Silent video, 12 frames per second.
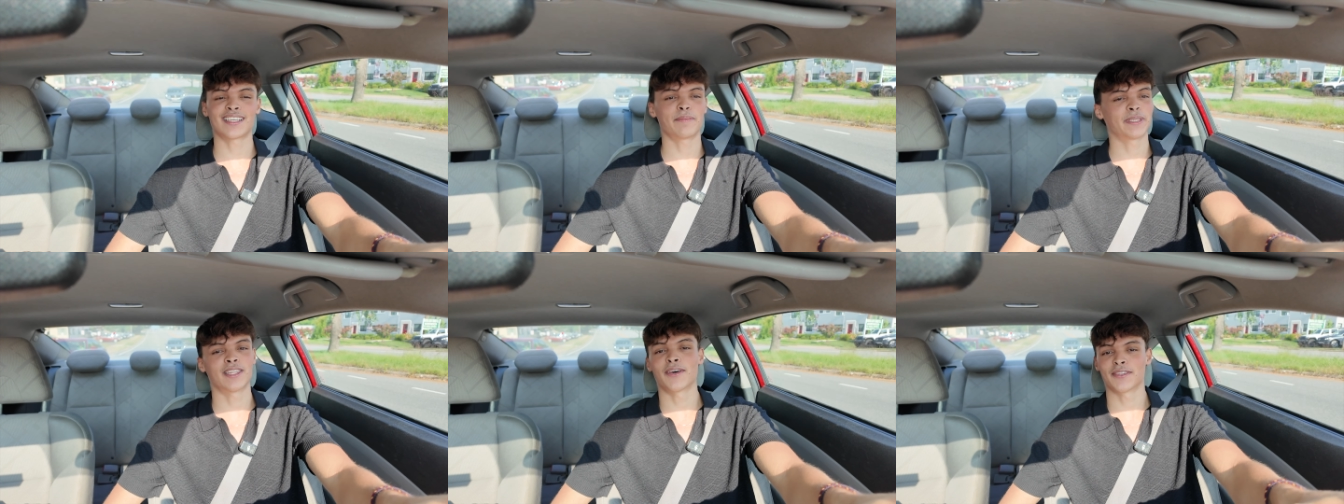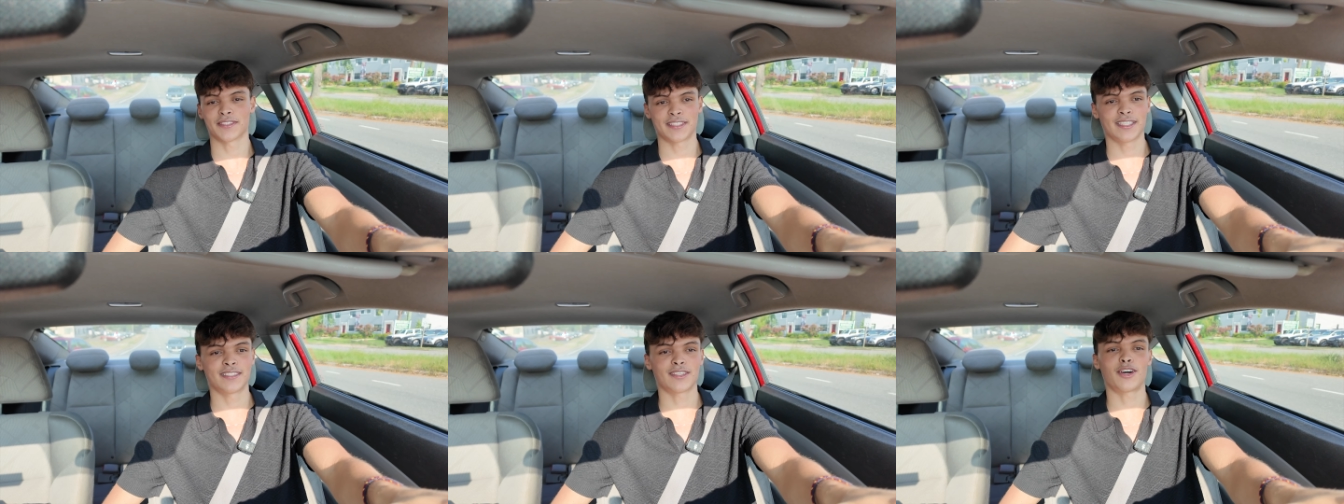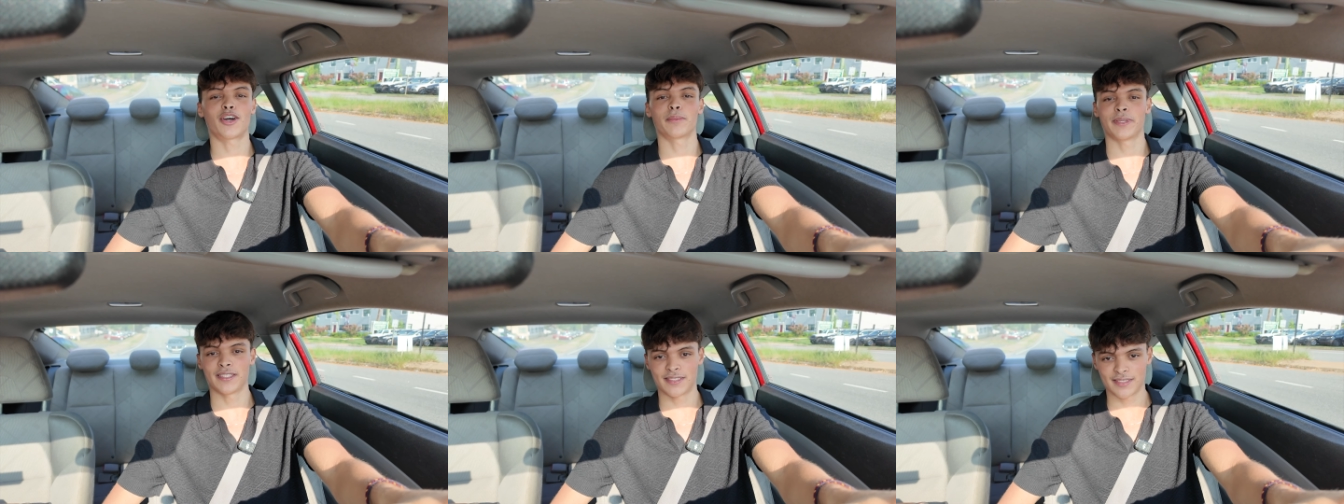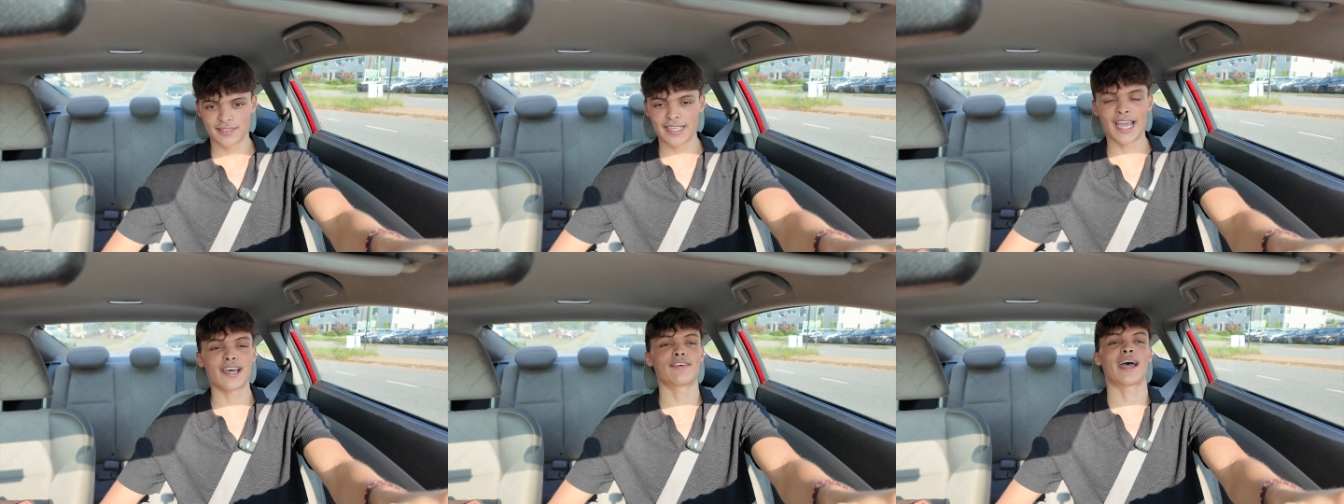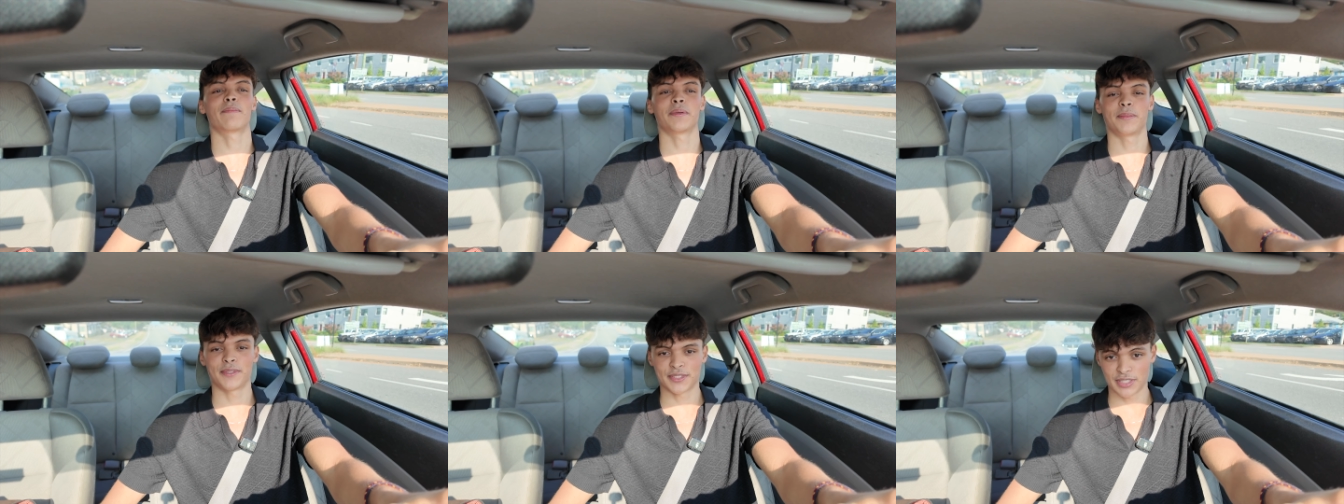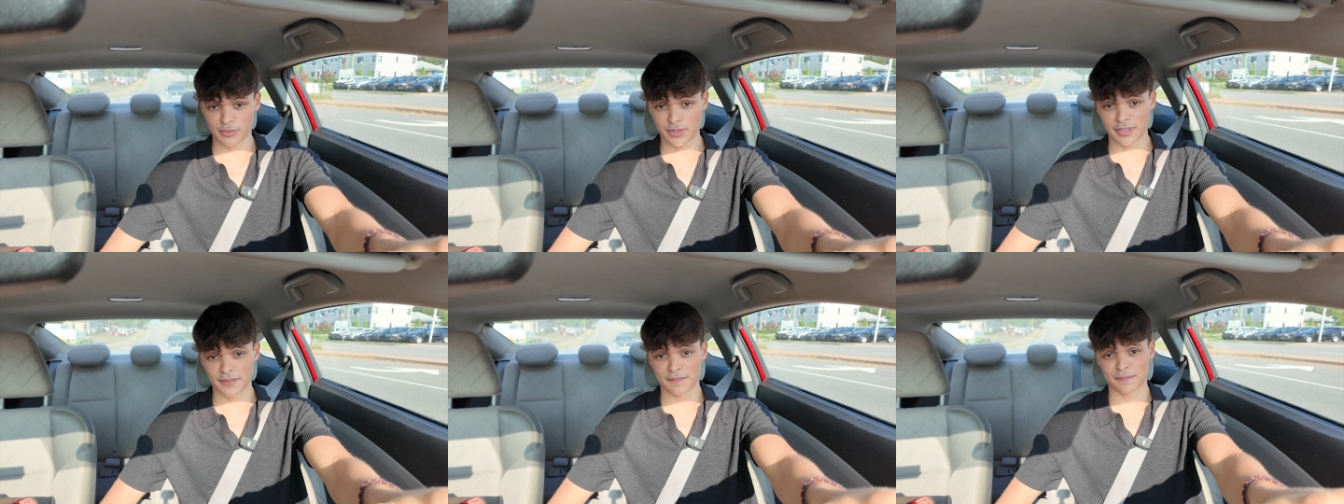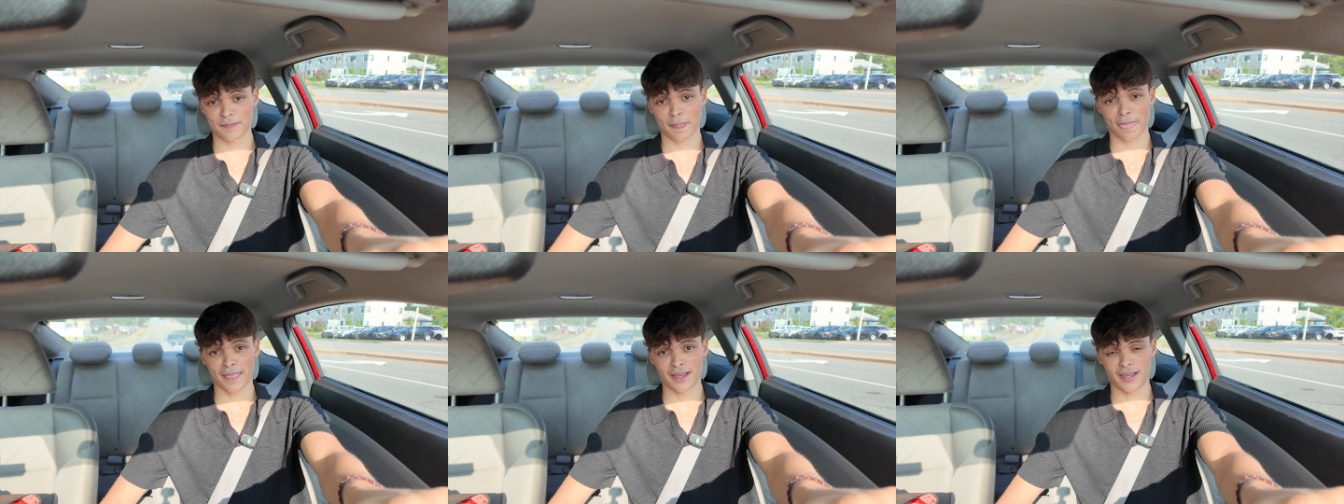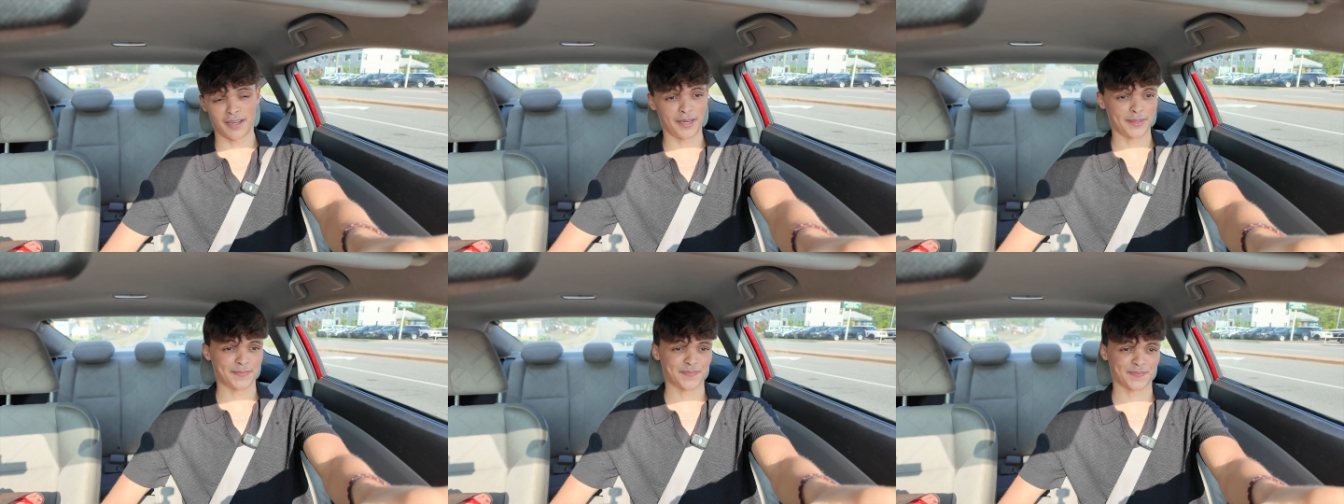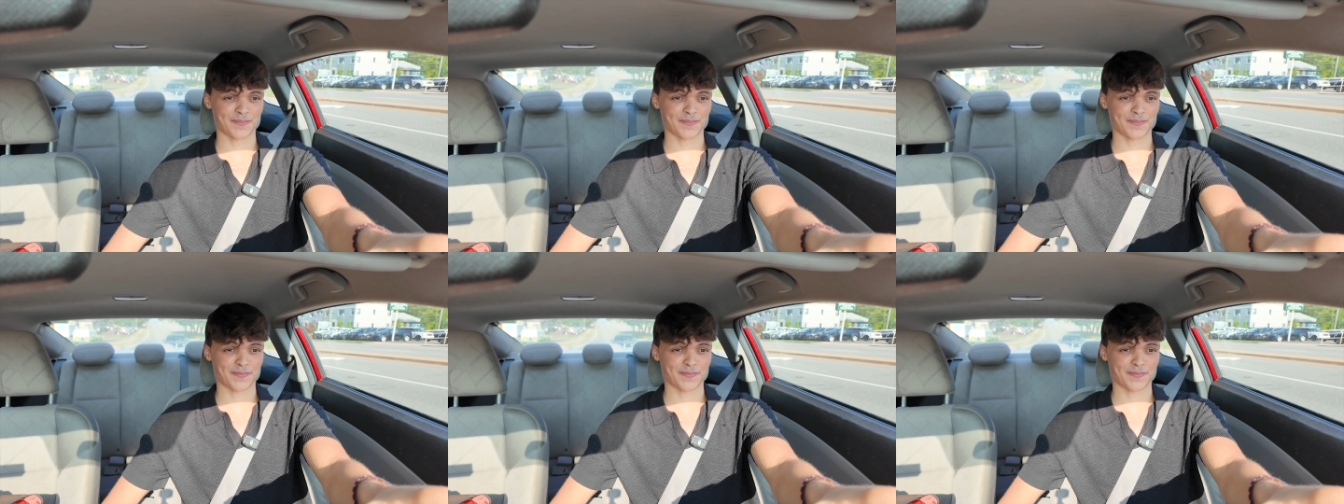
not McDonald's. It's Arby's. They have Happy Meals as well. Um,